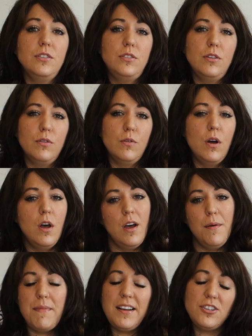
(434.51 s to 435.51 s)
So
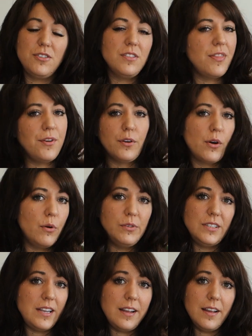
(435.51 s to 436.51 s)
make sure that they're
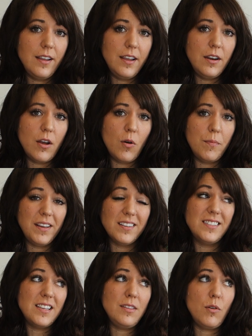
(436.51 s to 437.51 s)
cozy, you know,
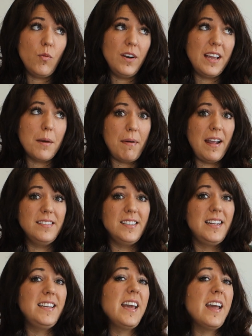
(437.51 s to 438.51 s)
because then they'll want to get painted
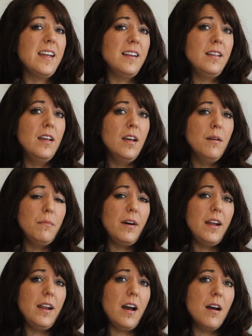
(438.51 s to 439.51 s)
again.
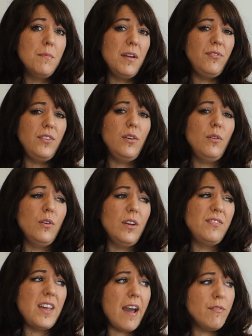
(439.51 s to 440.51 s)
But if
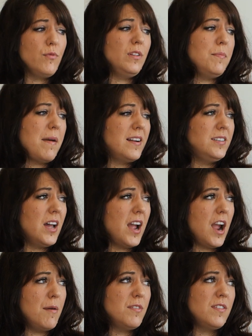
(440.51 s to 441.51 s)
they have a really bad
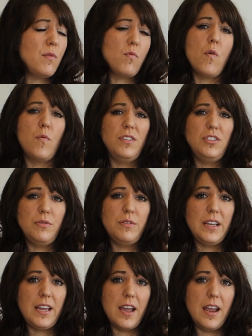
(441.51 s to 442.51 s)
time, then they won't want to do
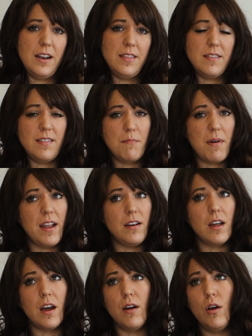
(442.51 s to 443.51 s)
it again, and then they might
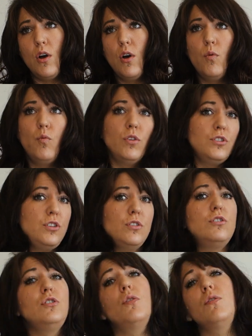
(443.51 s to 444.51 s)
not want you to
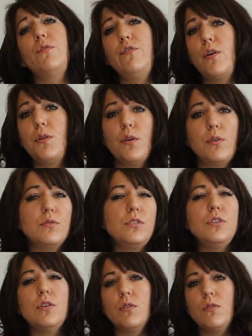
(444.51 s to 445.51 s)
show the photos.
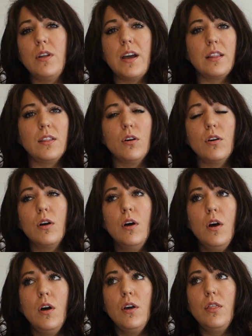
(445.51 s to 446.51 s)
You know, like the
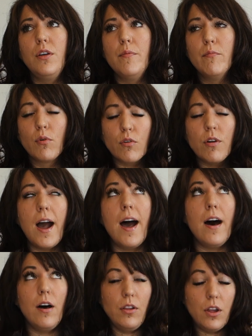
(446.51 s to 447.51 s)

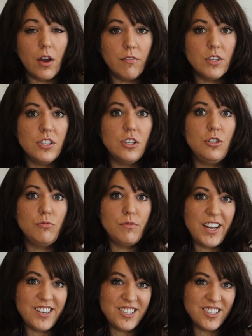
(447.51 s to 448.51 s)
morale of the
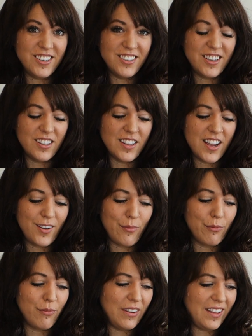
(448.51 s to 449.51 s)
situation can like
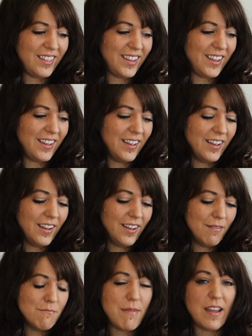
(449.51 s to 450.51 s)
really
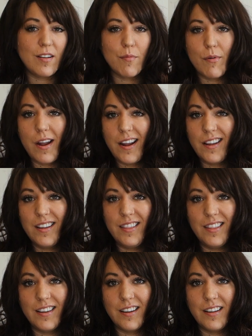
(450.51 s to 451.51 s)
make or
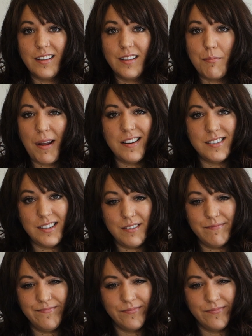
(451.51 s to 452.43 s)
break the painting.